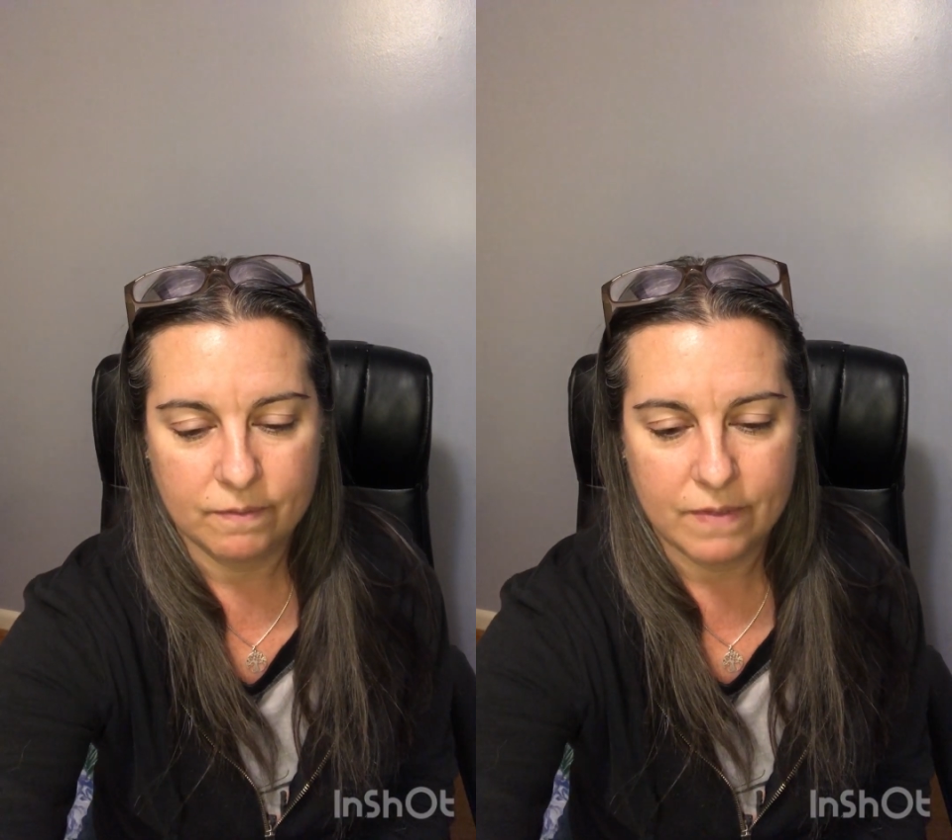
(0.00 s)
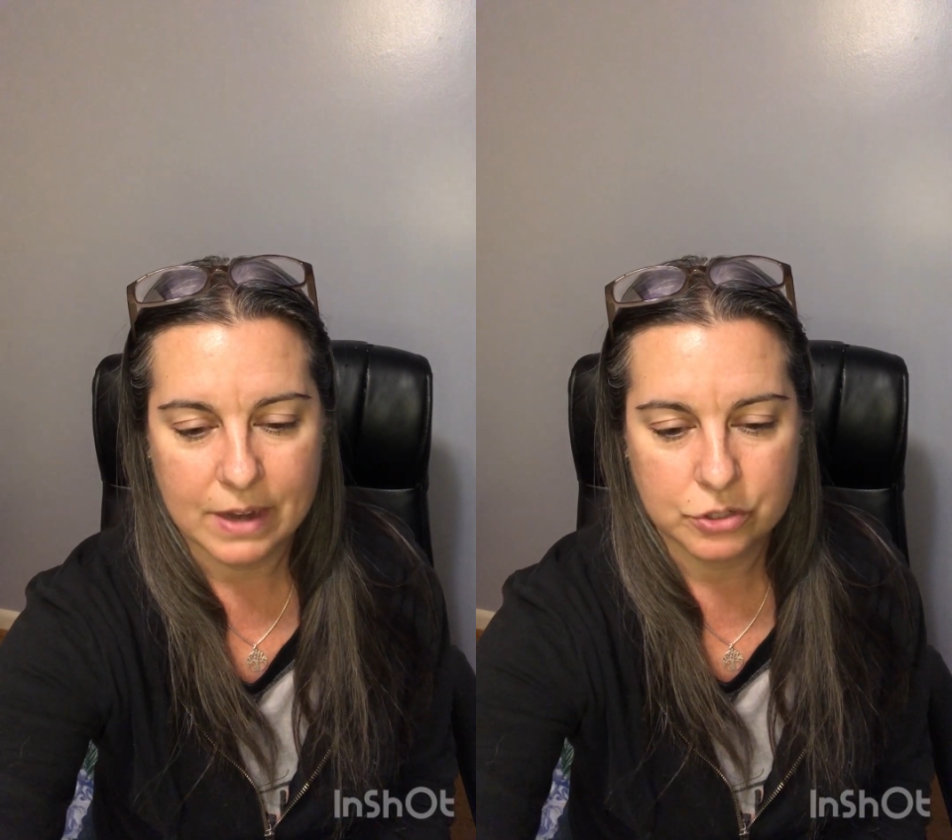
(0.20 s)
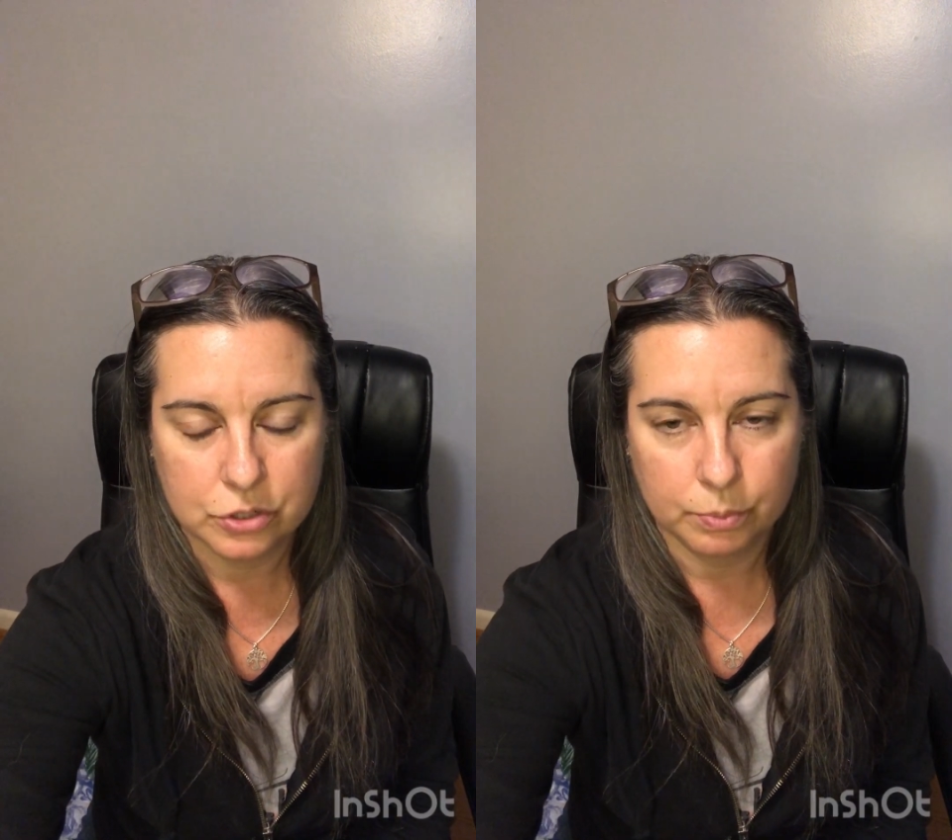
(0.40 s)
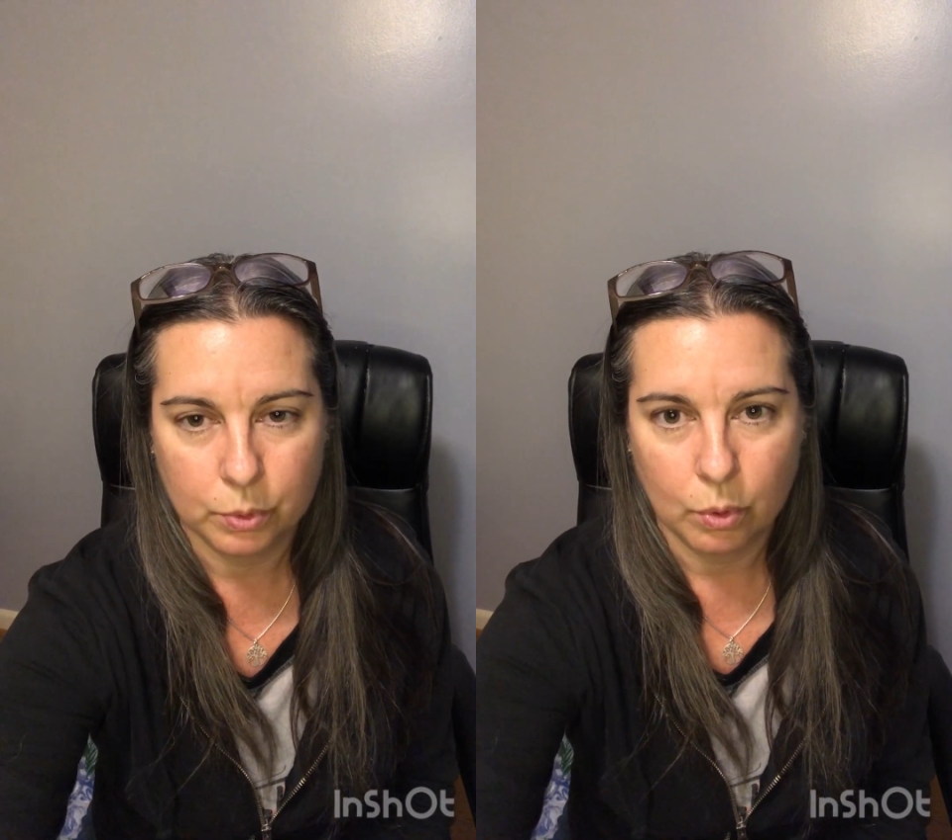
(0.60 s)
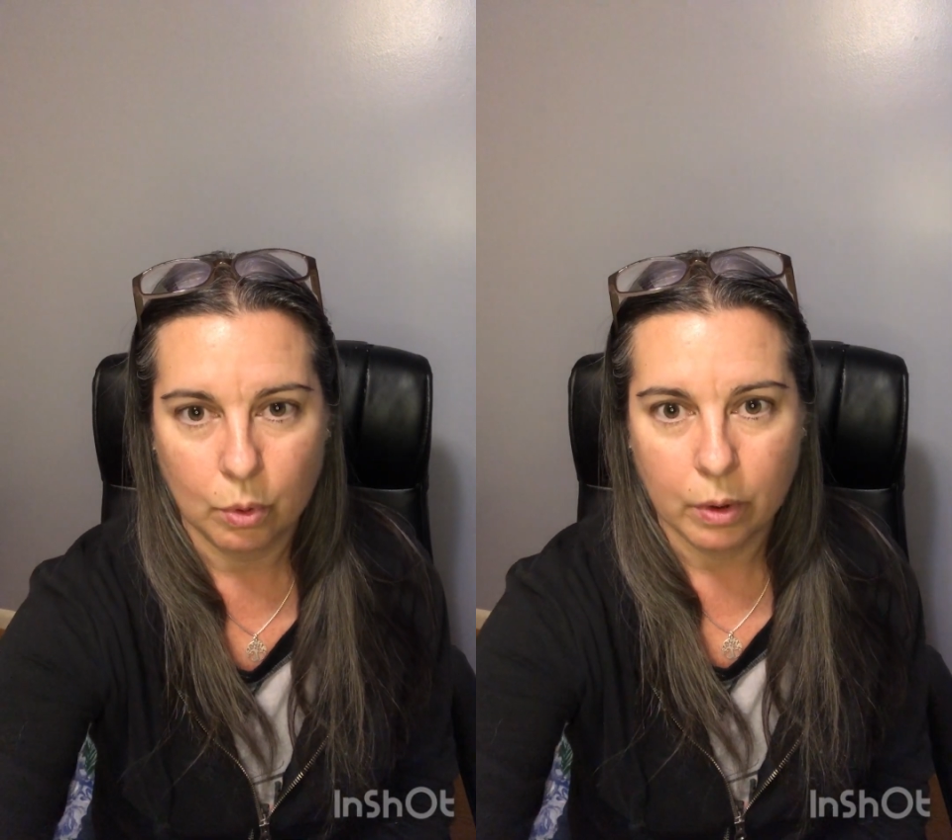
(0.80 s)

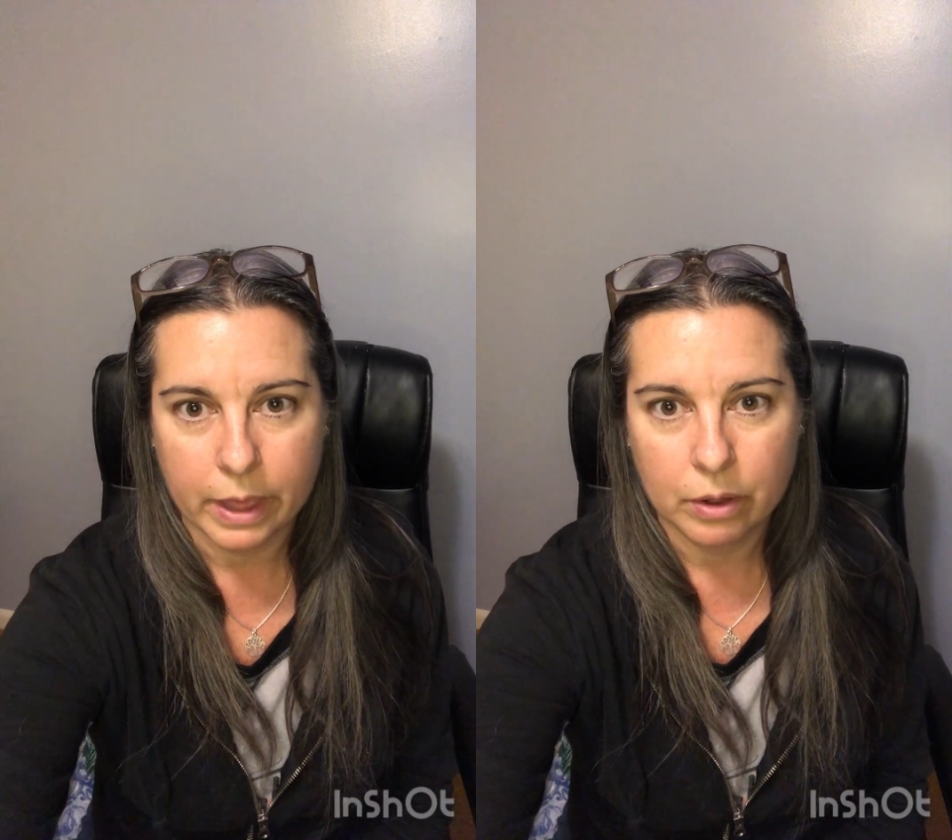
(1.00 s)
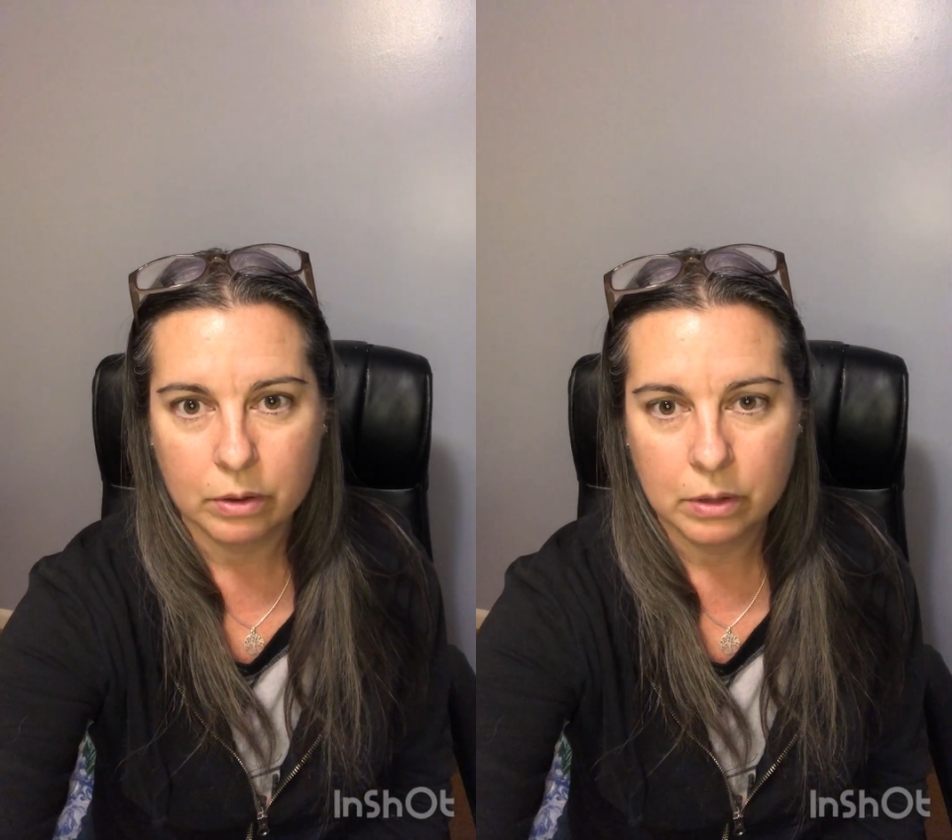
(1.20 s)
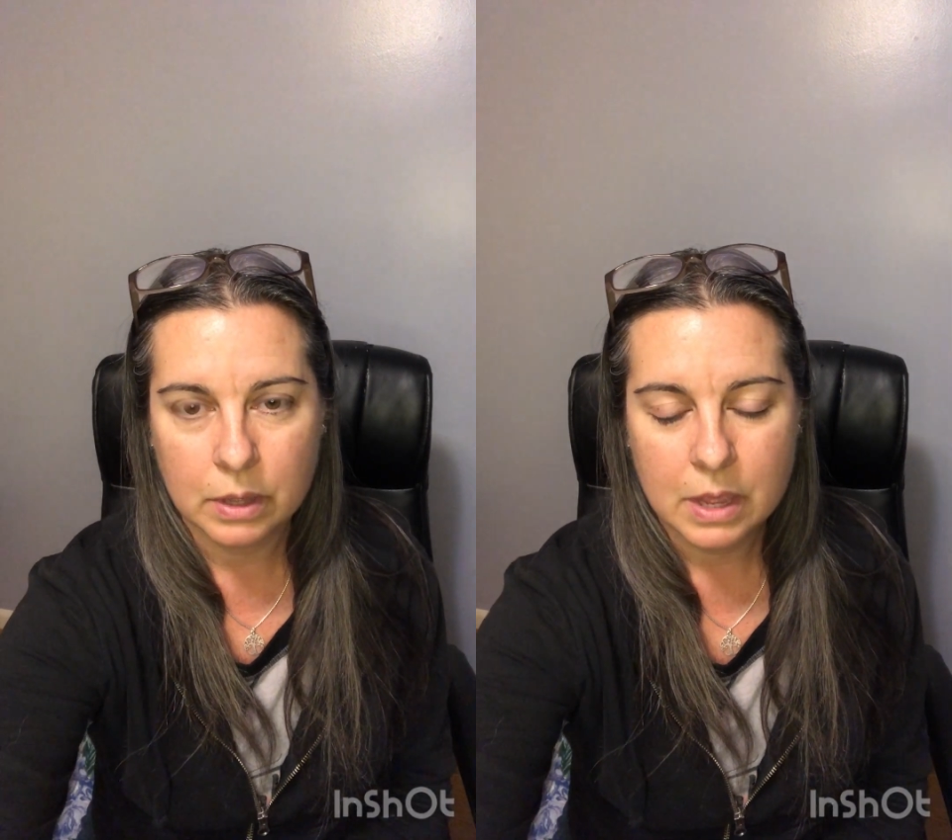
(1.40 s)
vegetable oil.